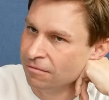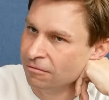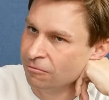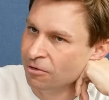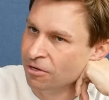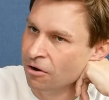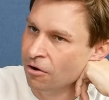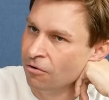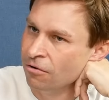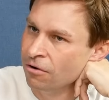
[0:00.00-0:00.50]

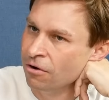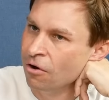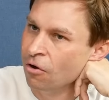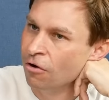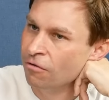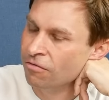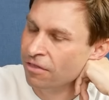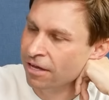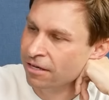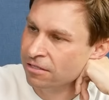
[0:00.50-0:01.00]
we don't know
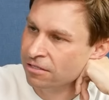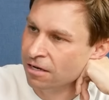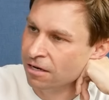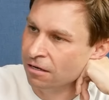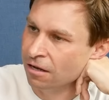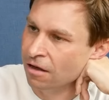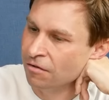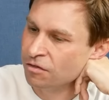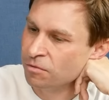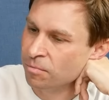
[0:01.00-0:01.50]
if they
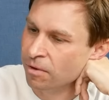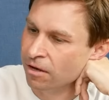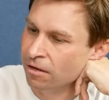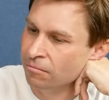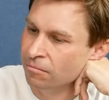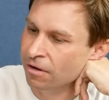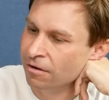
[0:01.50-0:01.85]
extend lifespan,